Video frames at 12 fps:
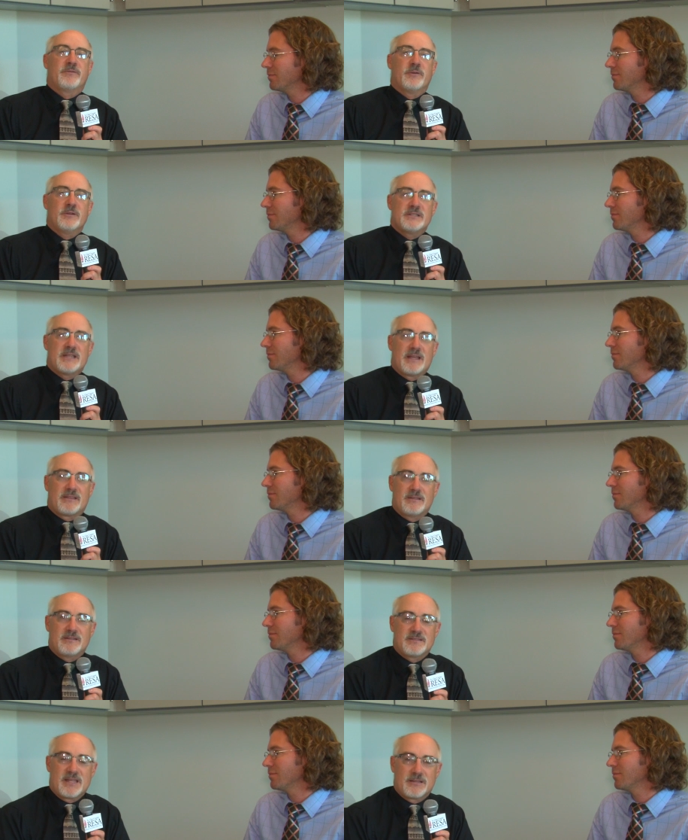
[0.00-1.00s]
Speaker 1: 1st at
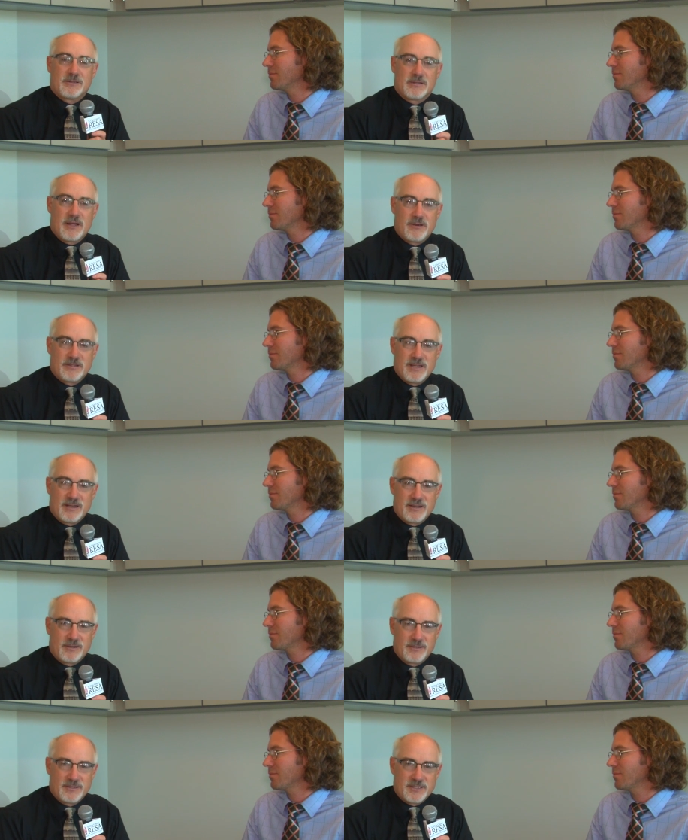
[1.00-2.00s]
the St. Clair County
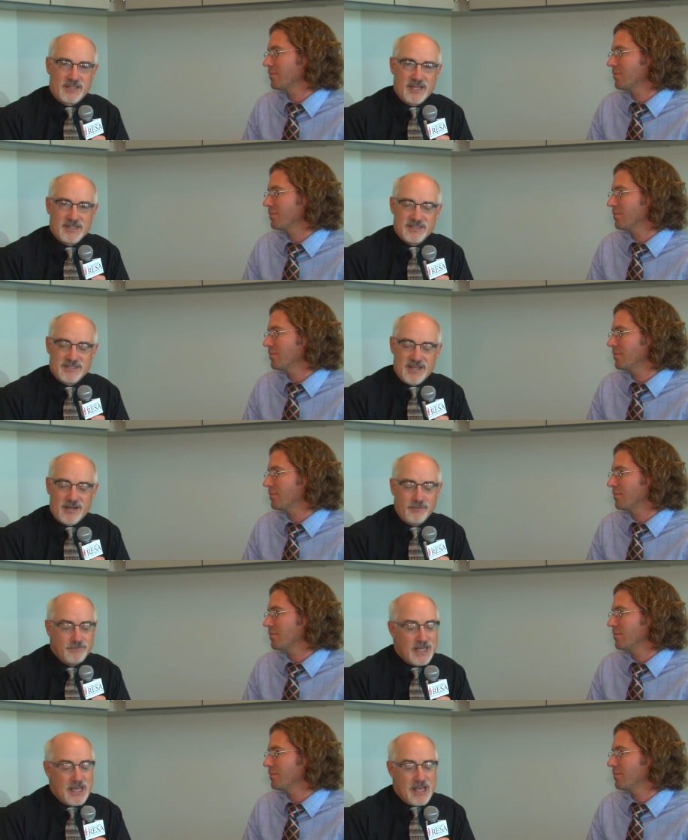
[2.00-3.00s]
Technical Education Center.
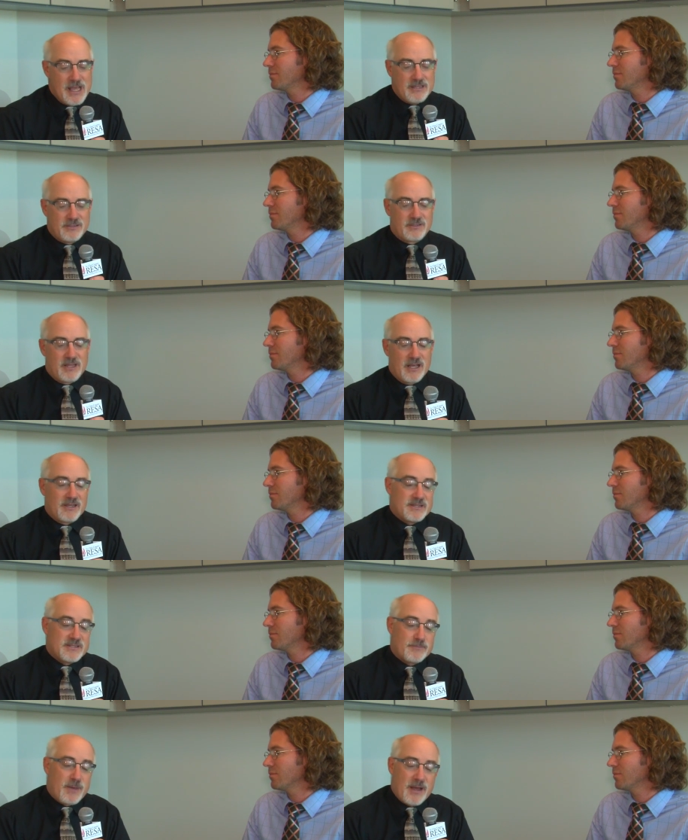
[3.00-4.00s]
So, telling
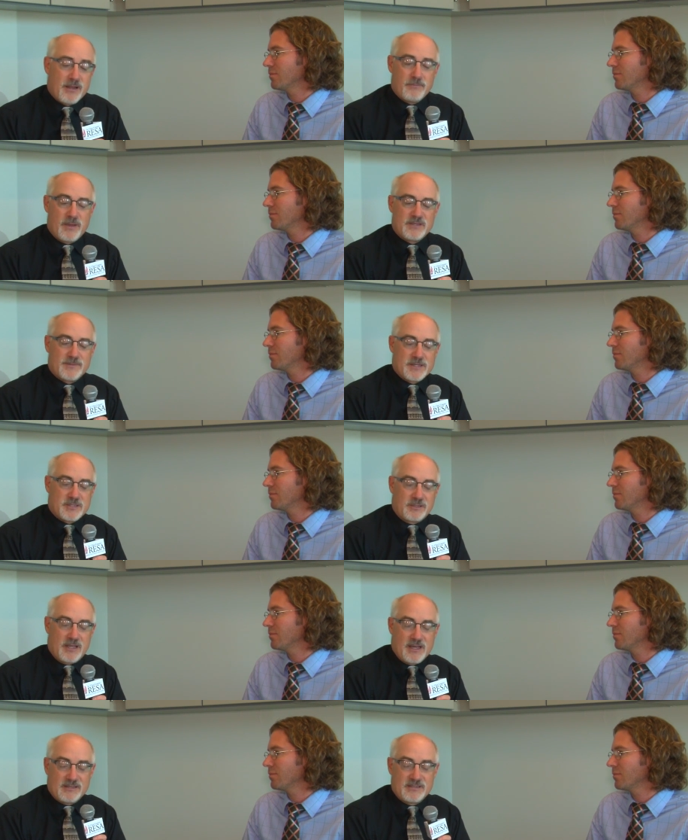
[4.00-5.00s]
us about it, my special
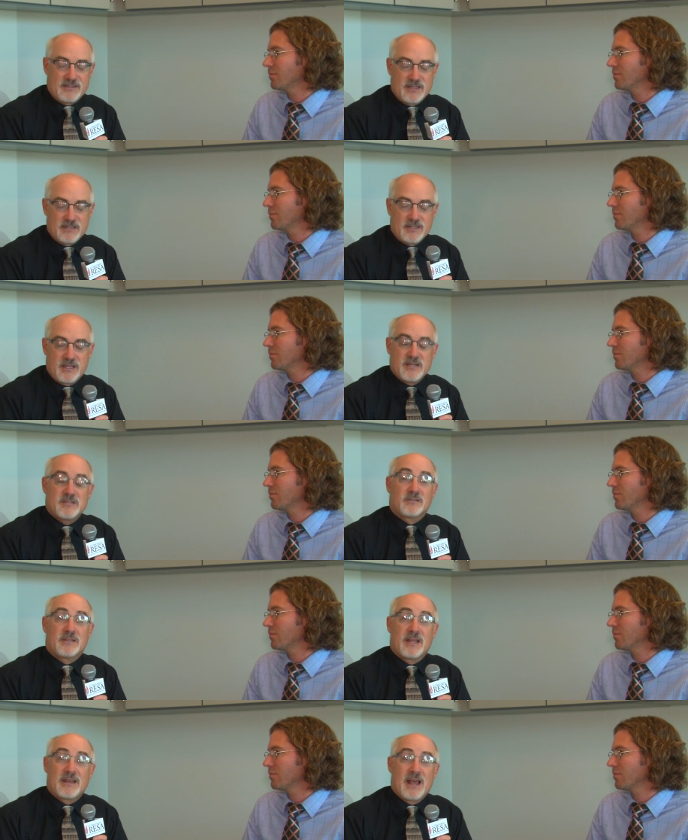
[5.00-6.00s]
guest is the Educational
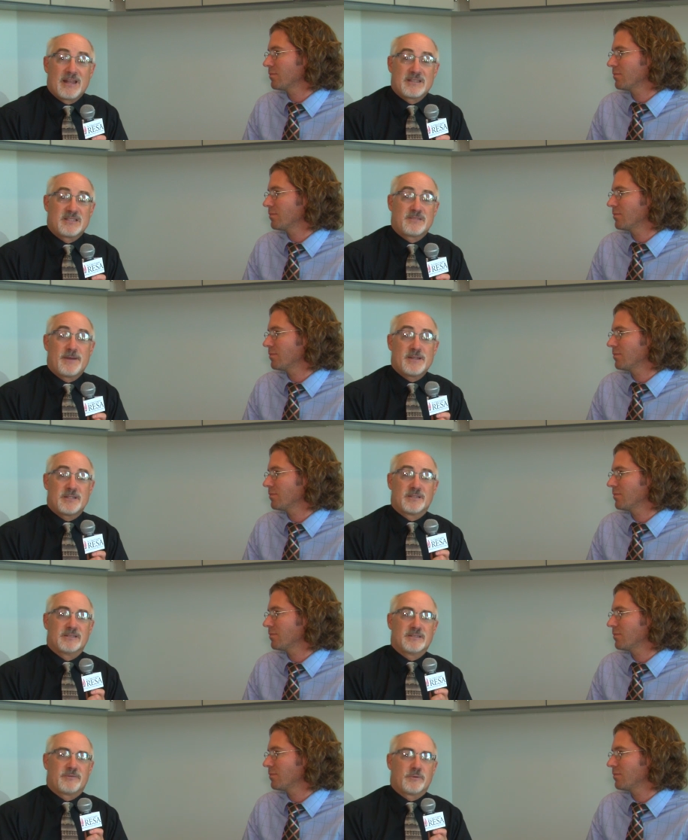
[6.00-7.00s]
Technology
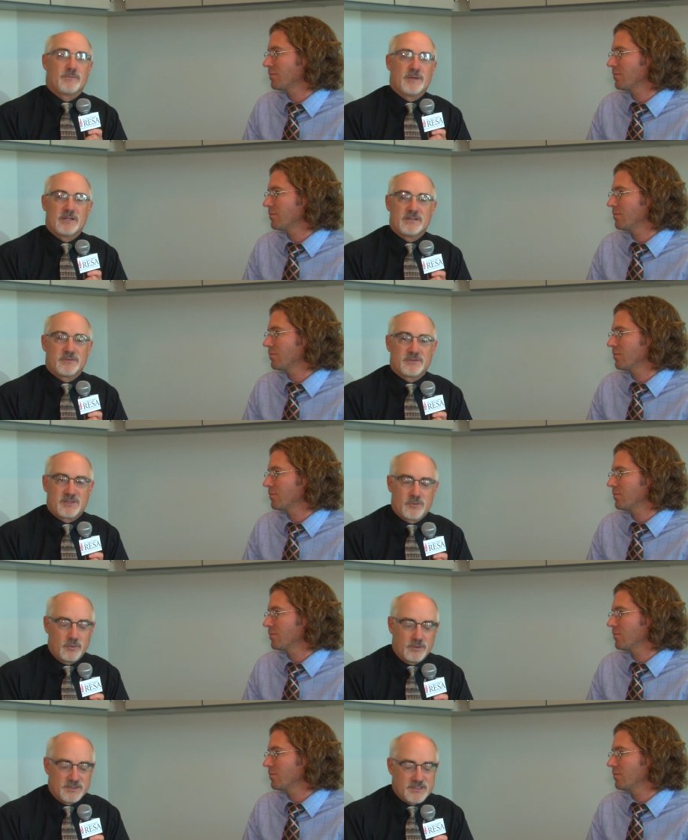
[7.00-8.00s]
Specialist for Marysville
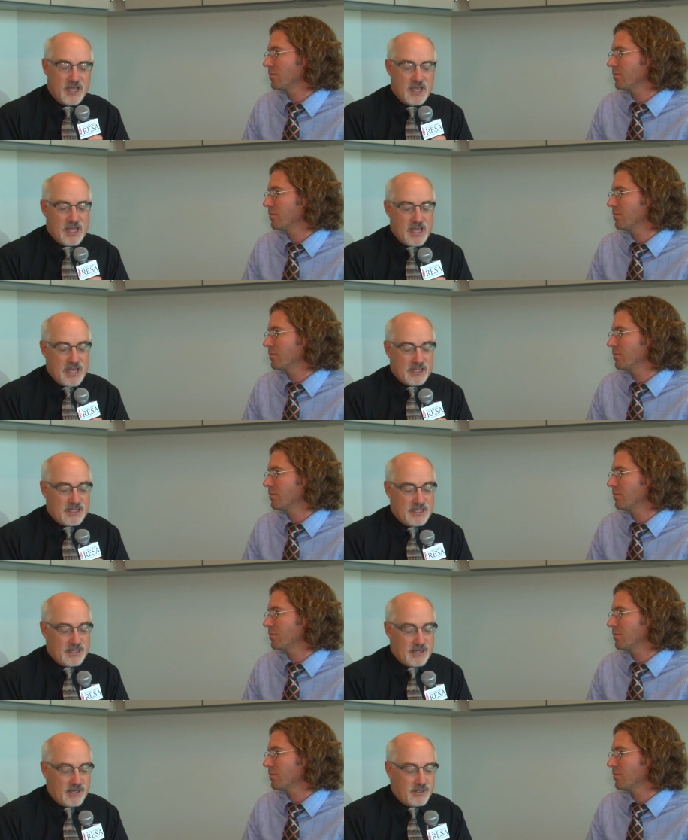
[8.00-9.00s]
Schools,
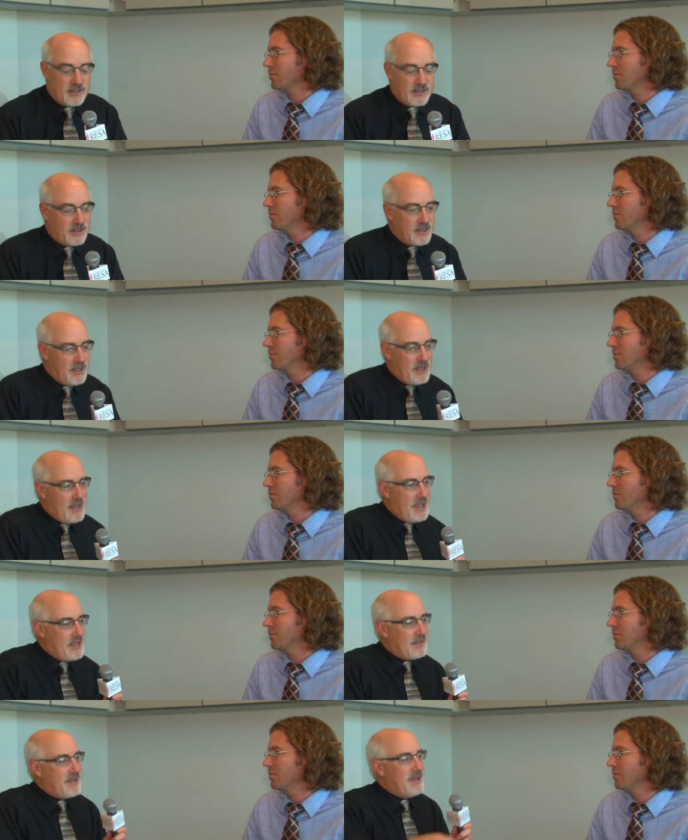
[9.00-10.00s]
Kit Hardin.
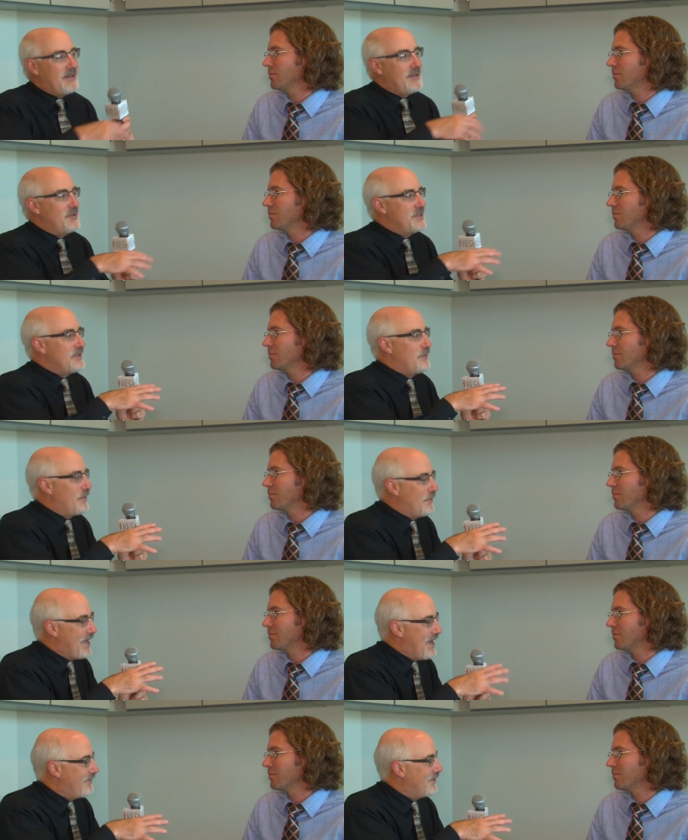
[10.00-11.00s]
And Kit, usually when
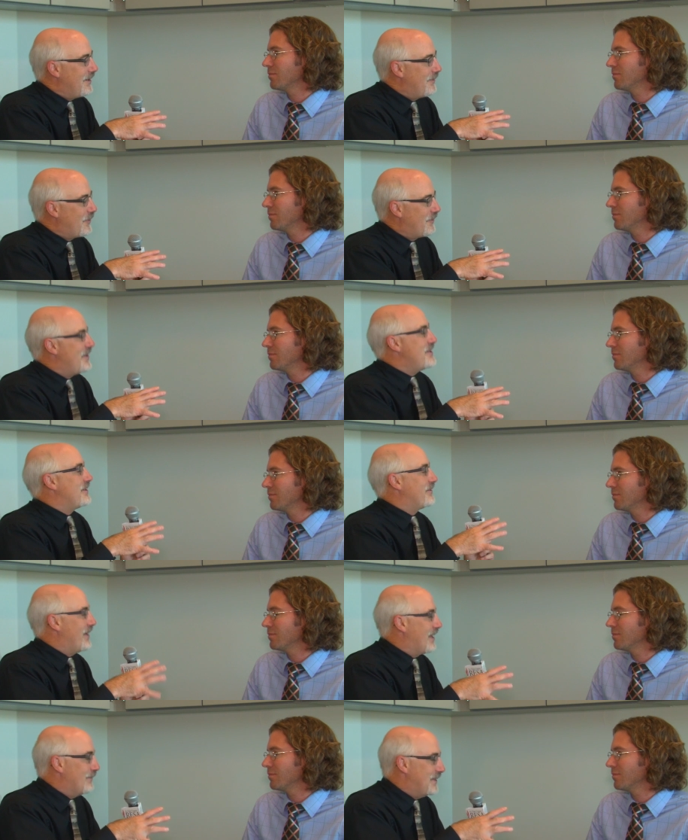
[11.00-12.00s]
we have a professional
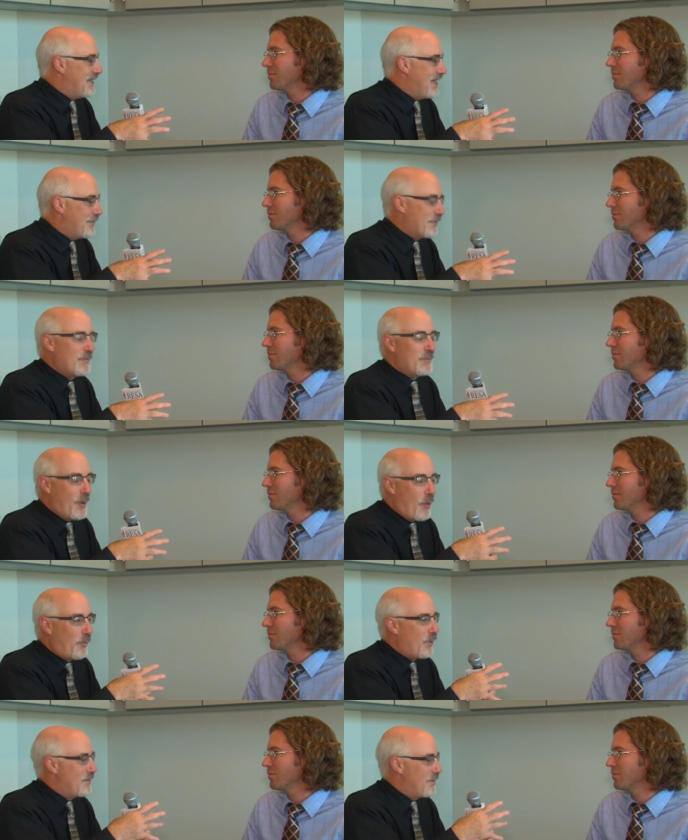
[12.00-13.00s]
development day, we know
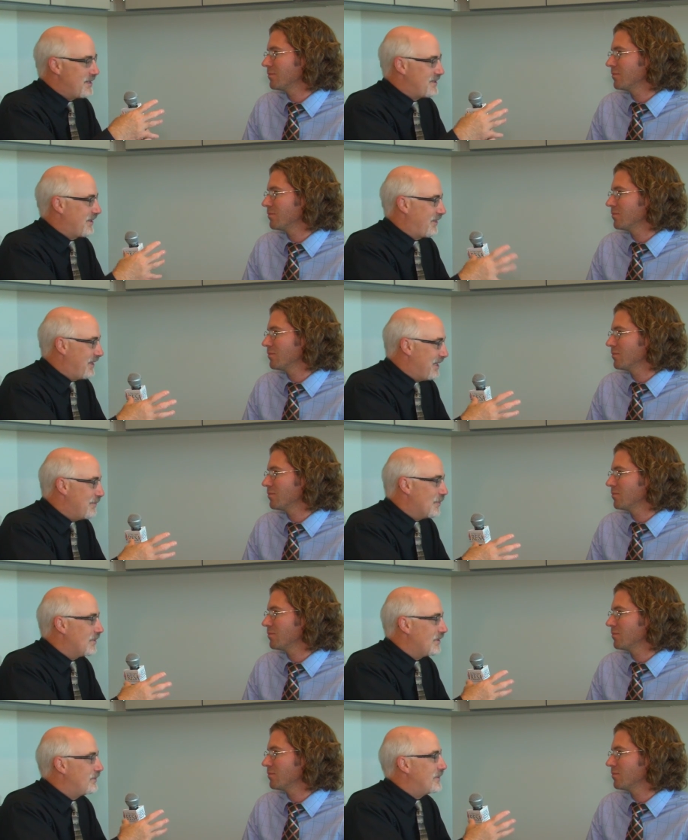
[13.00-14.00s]
pretty much the theme or
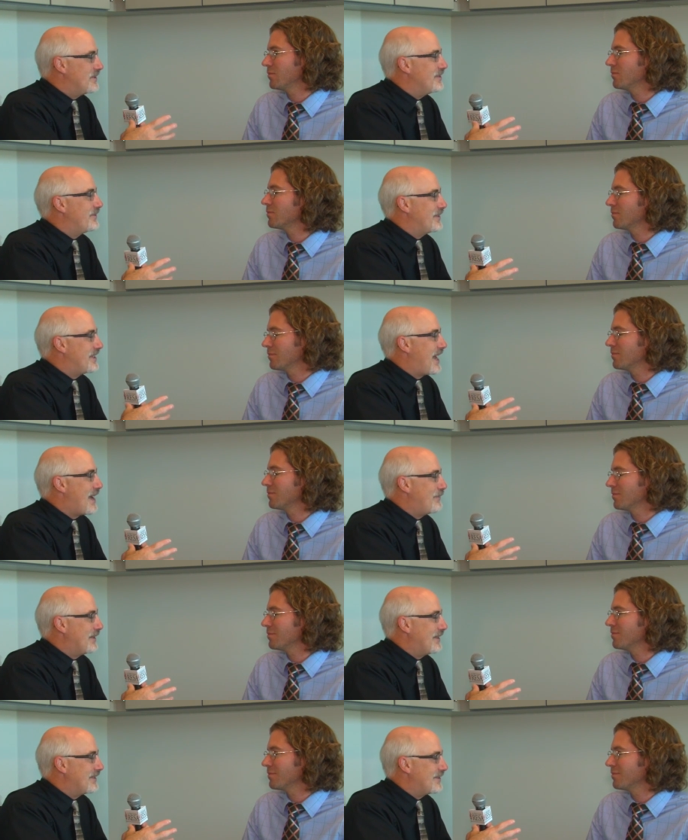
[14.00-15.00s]
the specific
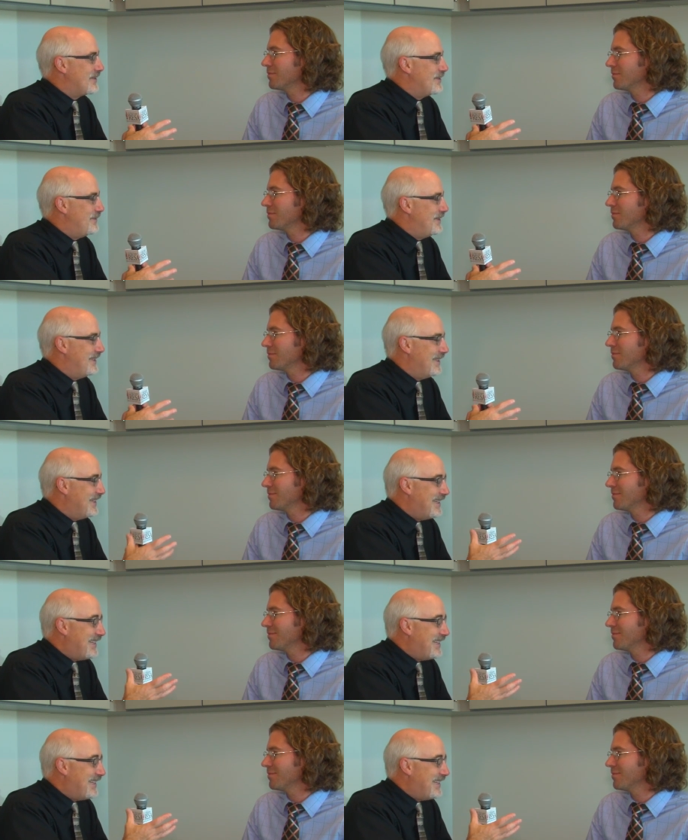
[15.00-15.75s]
topic that's going to be.